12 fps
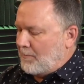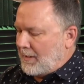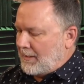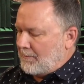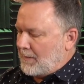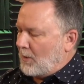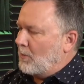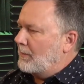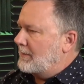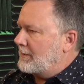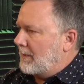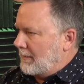My
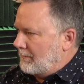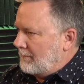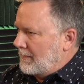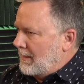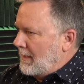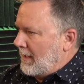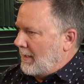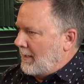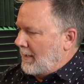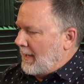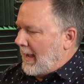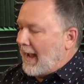oldest son,
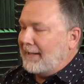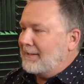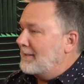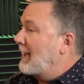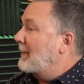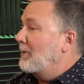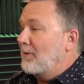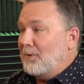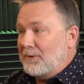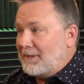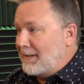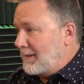I did not know there
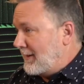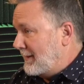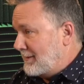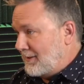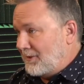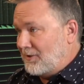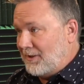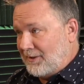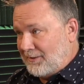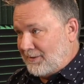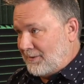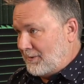was anything such
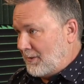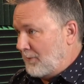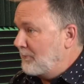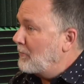as a food